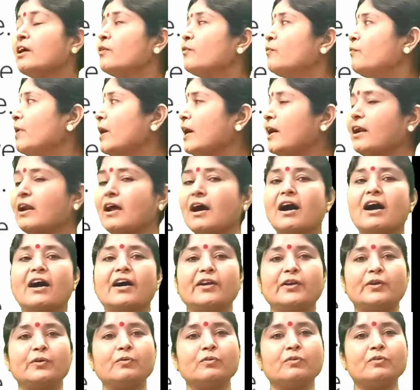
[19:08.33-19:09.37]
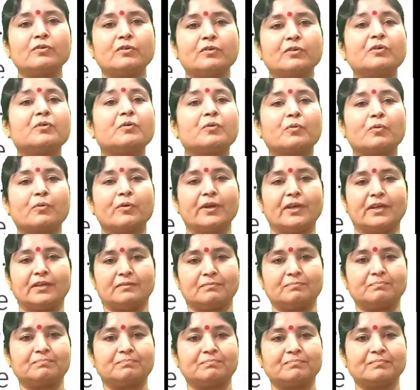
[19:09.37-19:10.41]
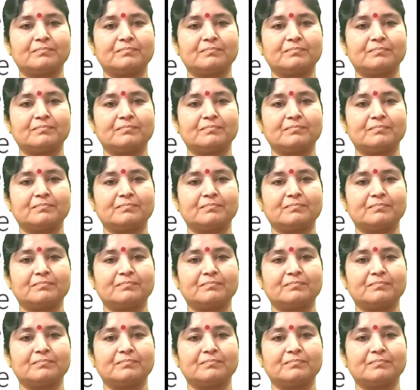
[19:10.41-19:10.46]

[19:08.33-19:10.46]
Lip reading: where are you going?